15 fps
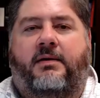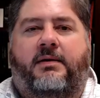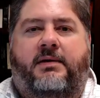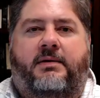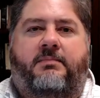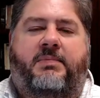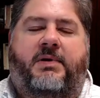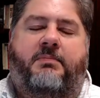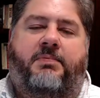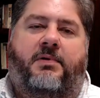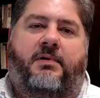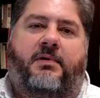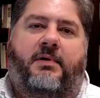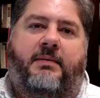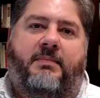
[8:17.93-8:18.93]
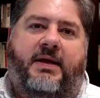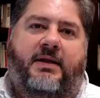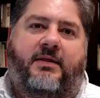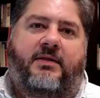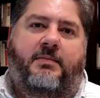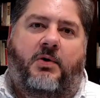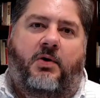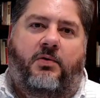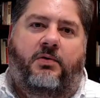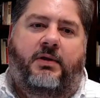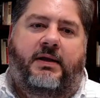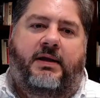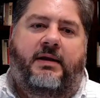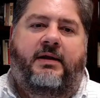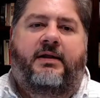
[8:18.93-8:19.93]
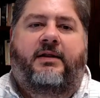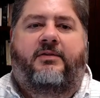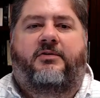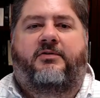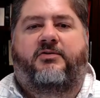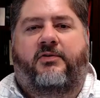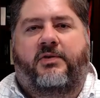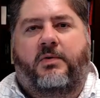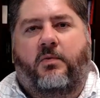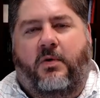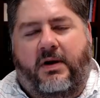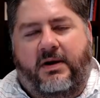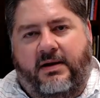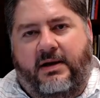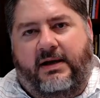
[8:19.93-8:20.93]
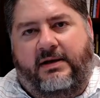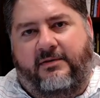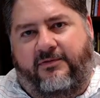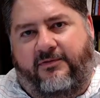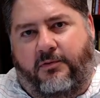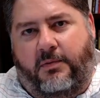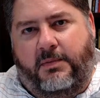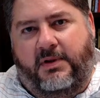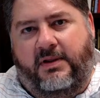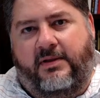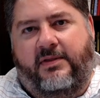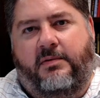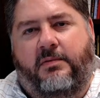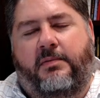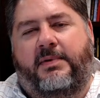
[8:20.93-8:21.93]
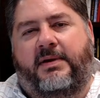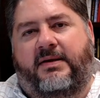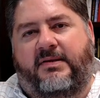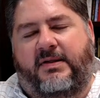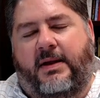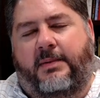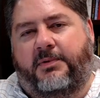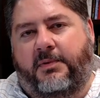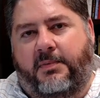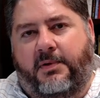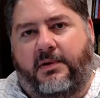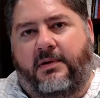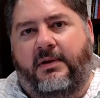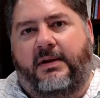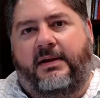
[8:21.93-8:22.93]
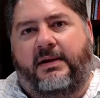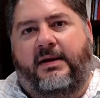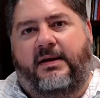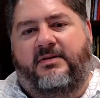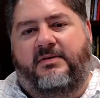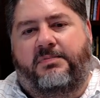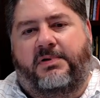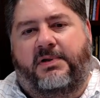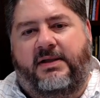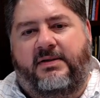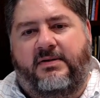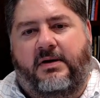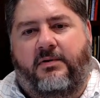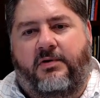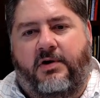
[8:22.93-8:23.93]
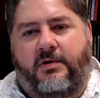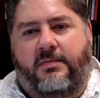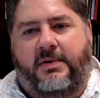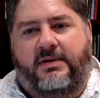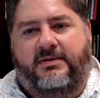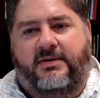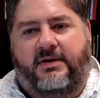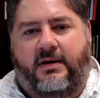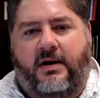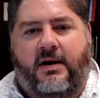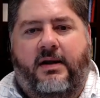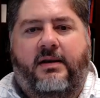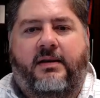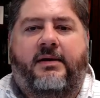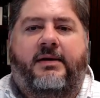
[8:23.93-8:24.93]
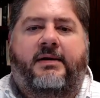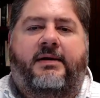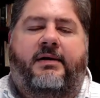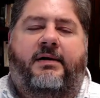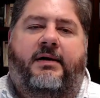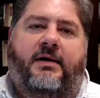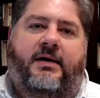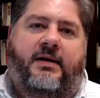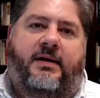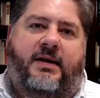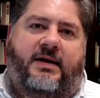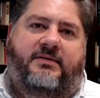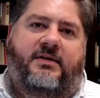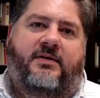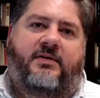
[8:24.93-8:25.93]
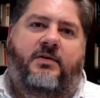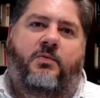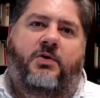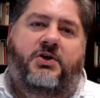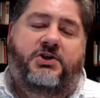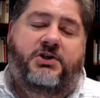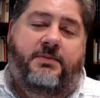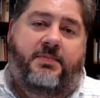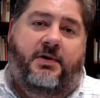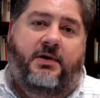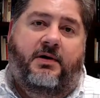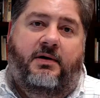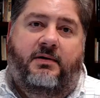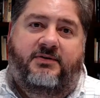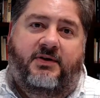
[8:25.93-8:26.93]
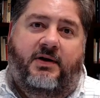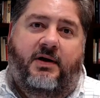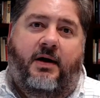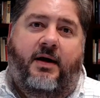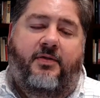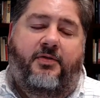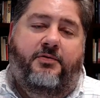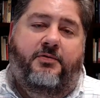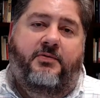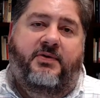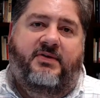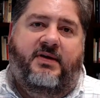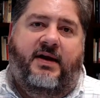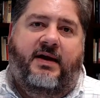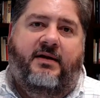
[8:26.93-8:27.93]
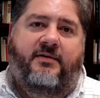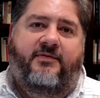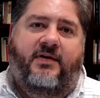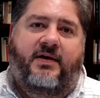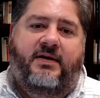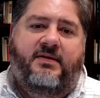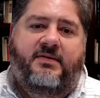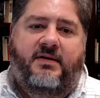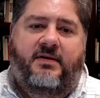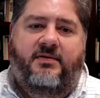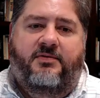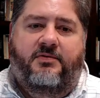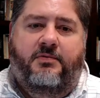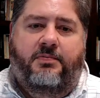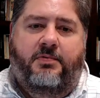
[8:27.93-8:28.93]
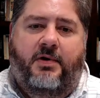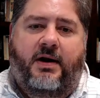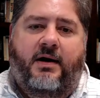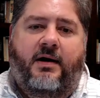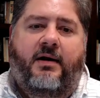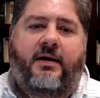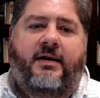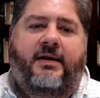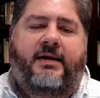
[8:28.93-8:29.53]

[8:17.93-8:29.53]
people and make them holy. There's only one kind of formula that will be acceptable as a pleasing aroma to God, uh, connecting the worshiper to God through the sacrifice and through prayer.